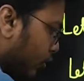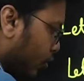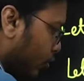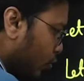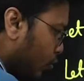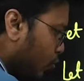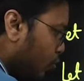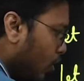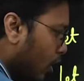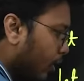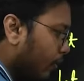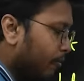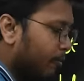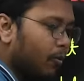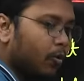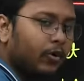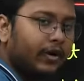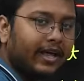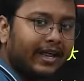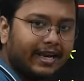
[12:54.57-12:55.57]
two or
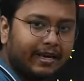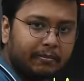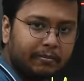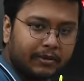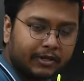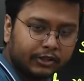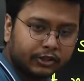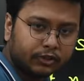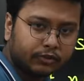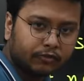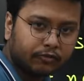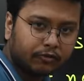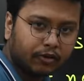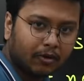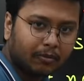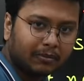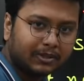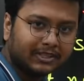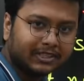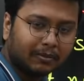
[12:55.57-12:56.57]
more elements
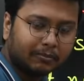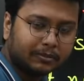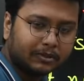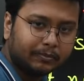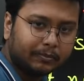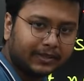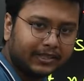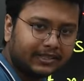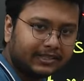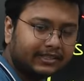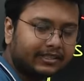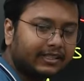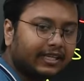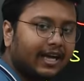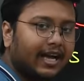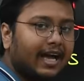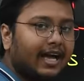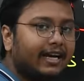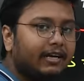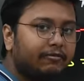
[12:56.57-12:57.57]
from a subspace
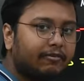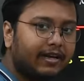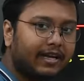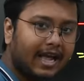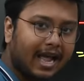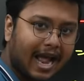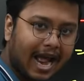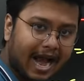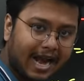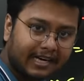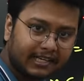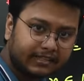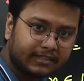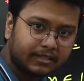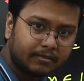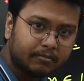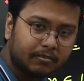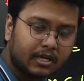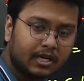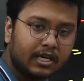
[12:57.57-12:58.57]
and if I add
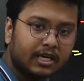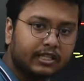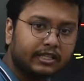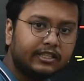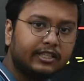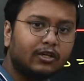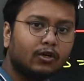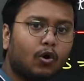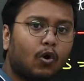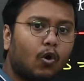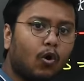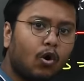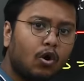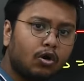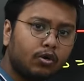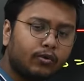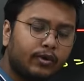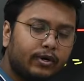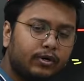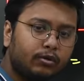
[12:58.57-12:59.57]
them, they're all
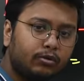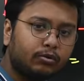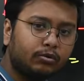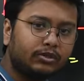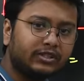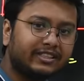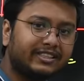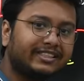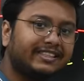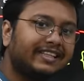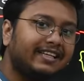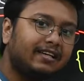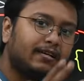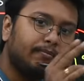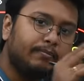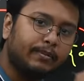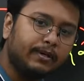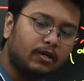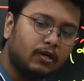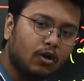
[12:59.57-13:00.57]
going to still
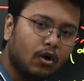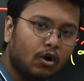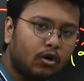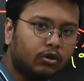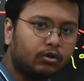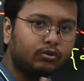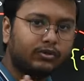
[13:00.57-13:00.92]
belong to